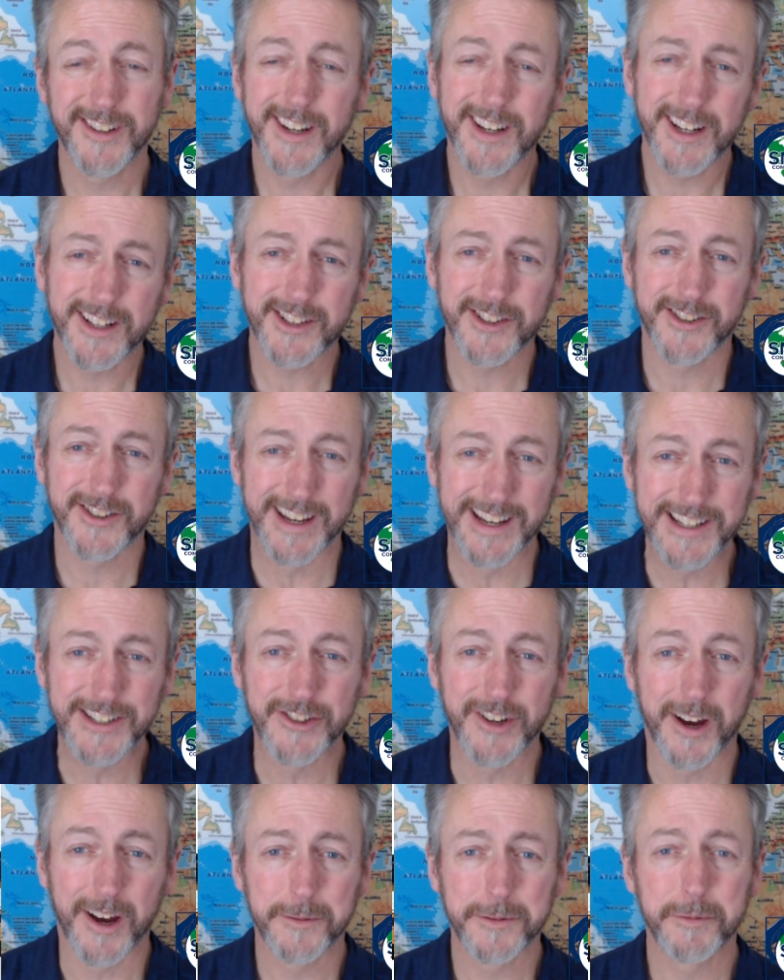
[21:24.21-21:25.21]
And not just any
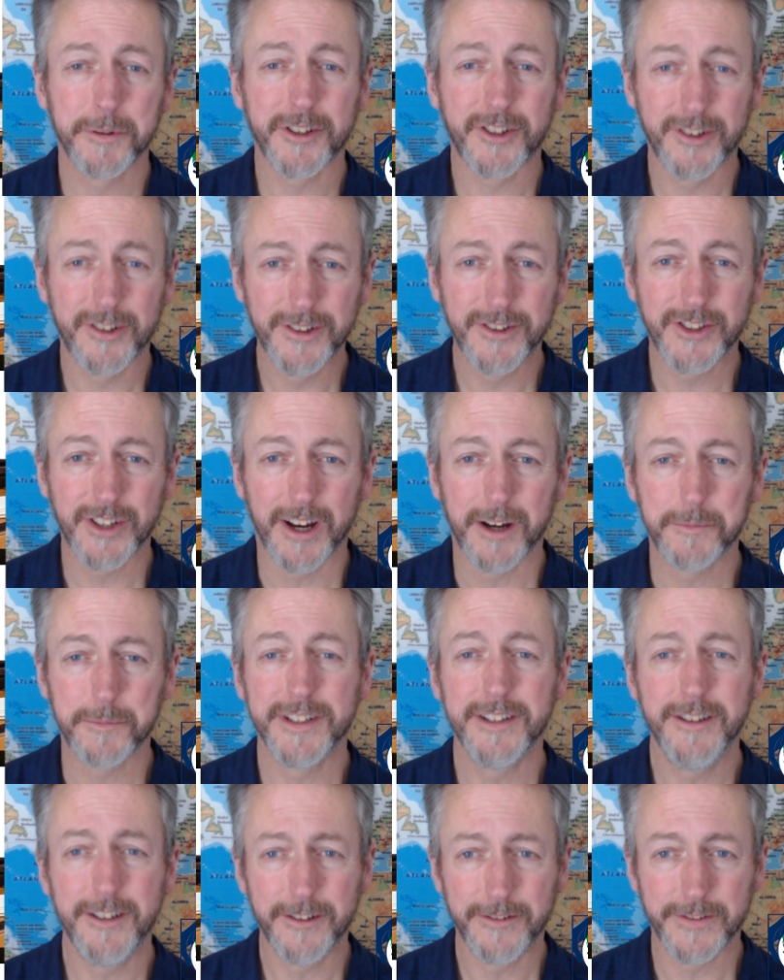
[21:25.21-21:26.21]
jobs, but good jobs
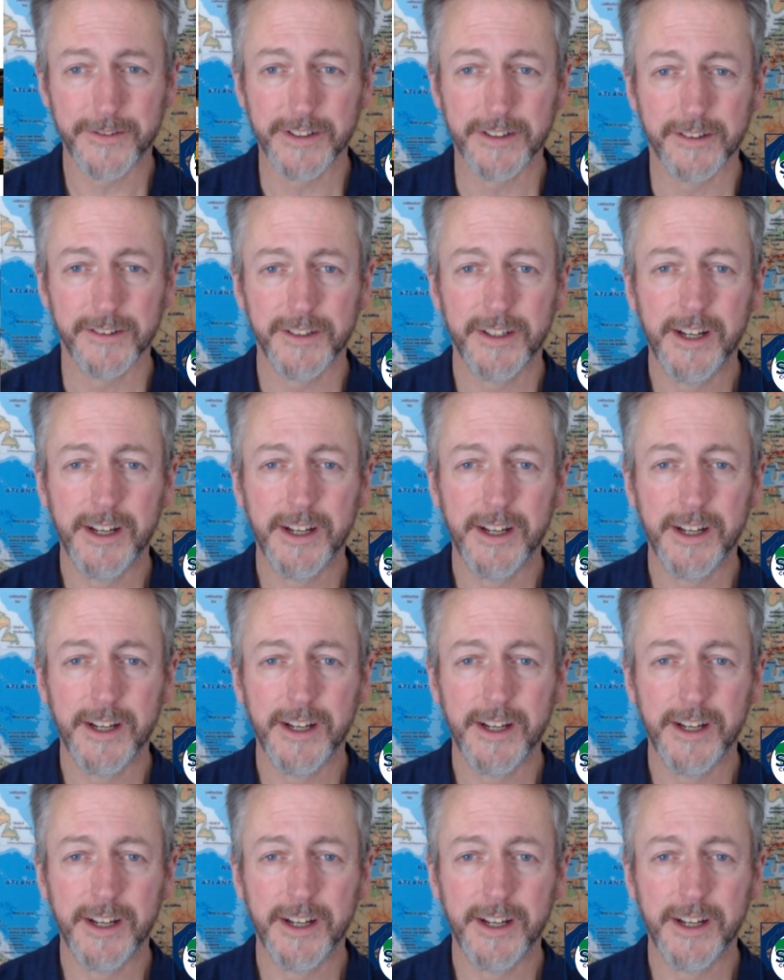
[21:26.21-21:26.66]
in their field